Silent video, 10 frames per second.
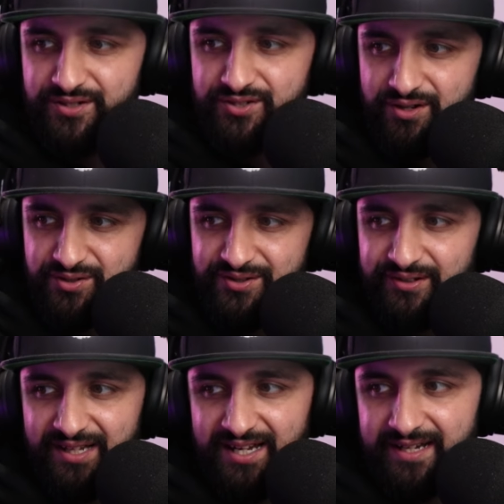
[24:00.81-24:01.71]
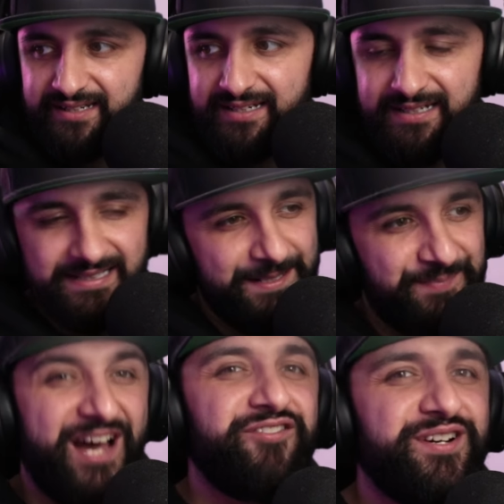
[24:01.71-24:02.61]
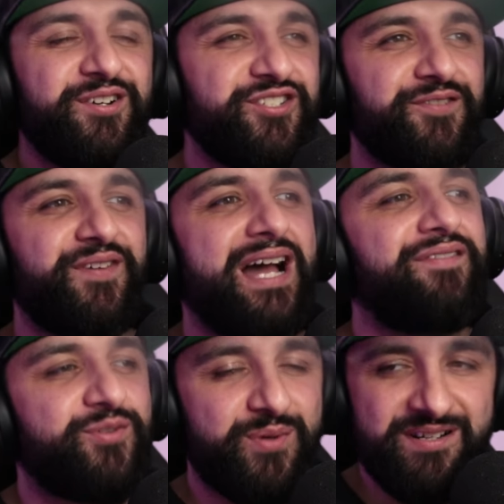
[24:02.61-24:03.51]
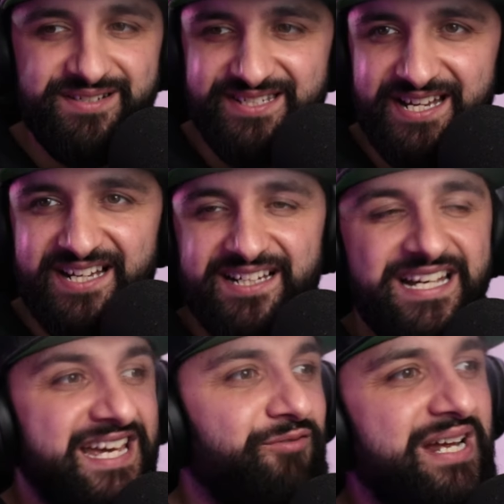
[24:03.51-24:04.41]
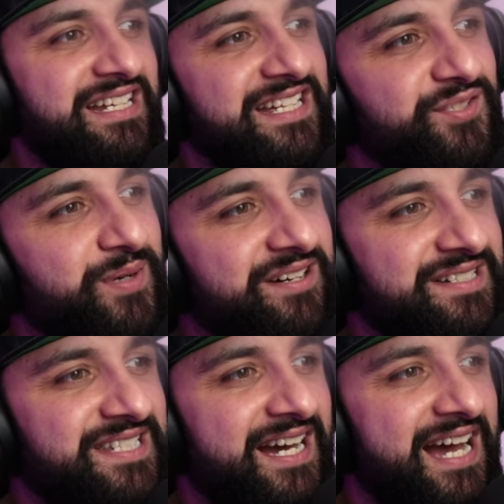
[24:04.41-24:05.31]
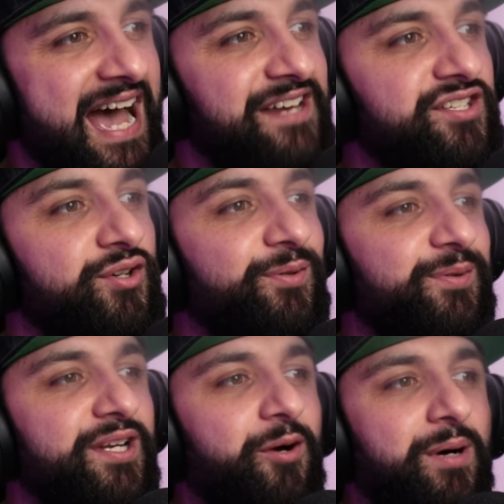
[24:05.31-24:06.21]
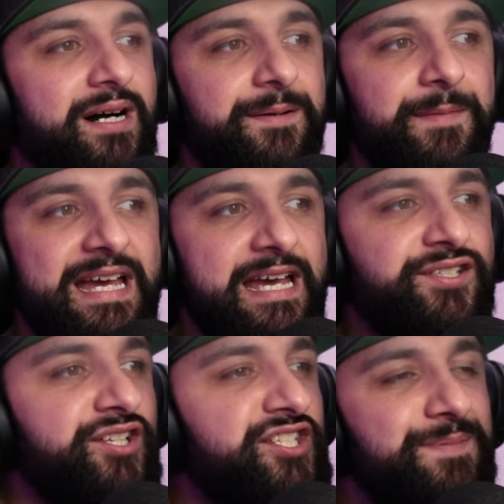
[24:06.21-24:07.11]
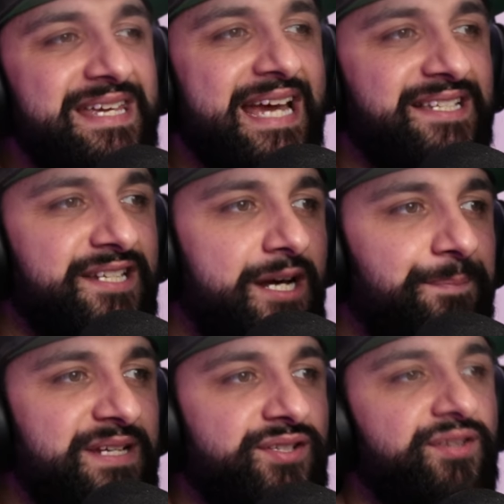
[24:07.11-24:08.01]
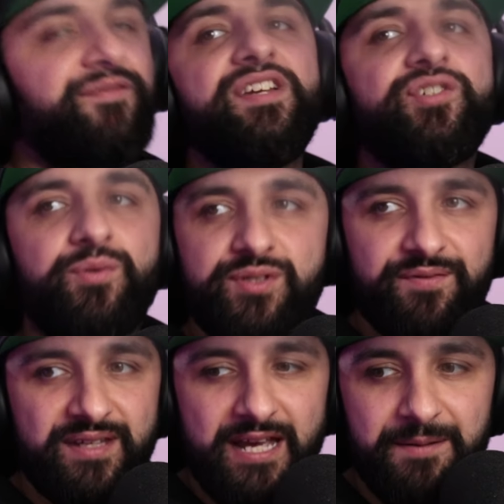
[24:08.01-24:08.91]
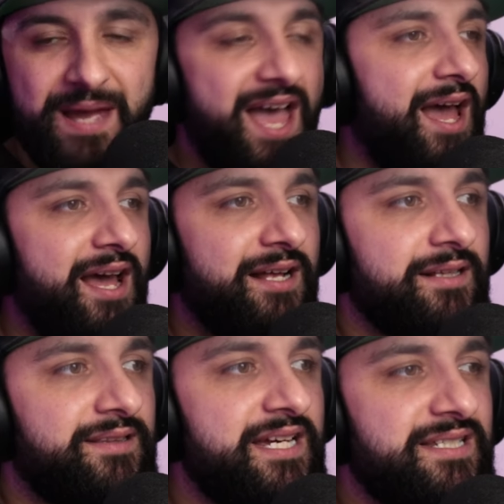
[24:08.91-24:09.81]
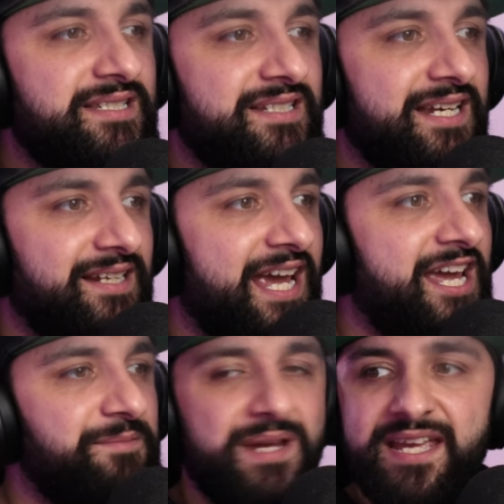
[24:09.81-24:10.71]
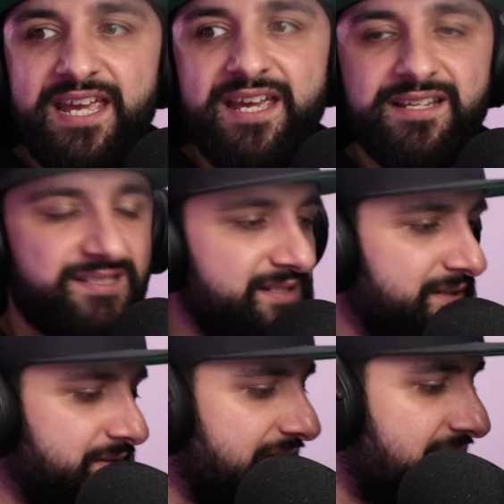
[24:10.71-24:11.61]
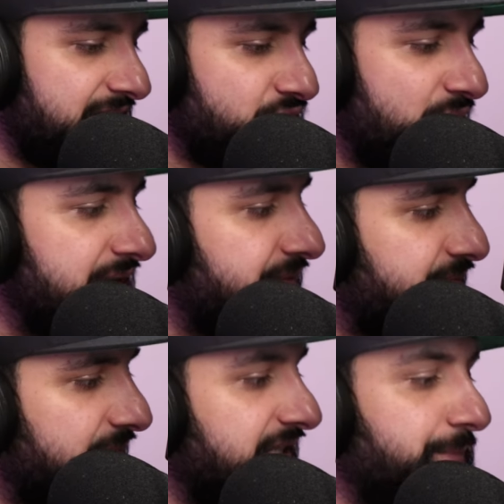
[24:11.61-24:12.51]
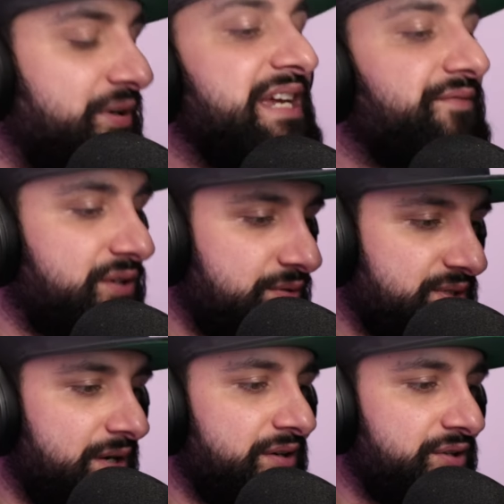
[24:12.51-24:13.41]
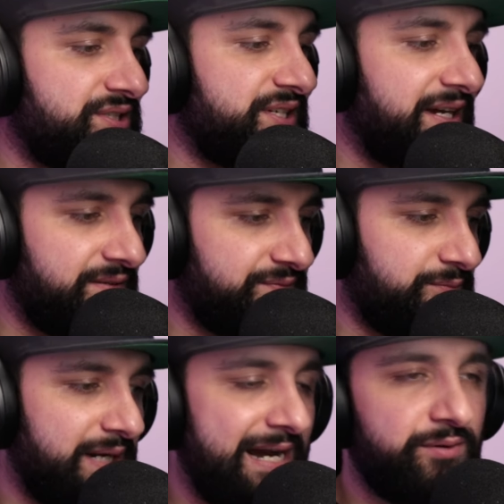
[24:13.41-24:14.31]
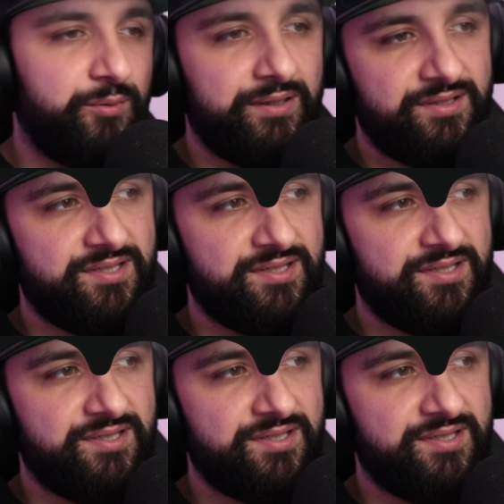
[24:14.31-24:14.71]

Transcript: Scrolls Online. Unreal Engine 5 is where it's at. It really is where it's at. And you, you know what? It's not just me gassing up based on the visuals of the game this game is getting rave like the previews are a good sign of how well this